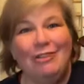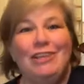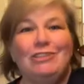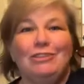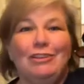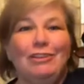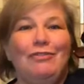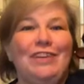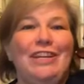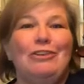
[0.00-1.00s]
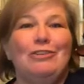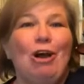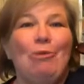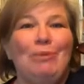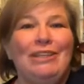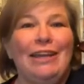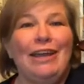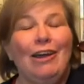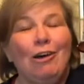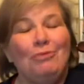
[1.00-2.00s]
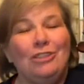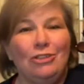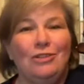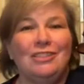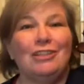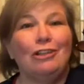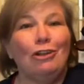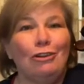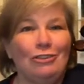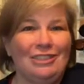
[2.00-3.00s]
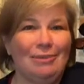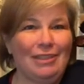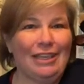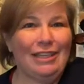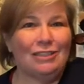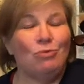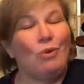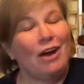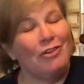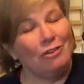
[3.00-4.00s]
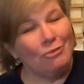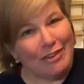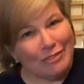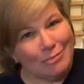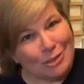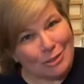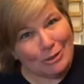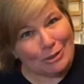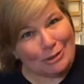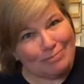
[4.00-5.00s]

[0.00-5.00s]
These are little videos hoping to help the students learn some things while they're away from school.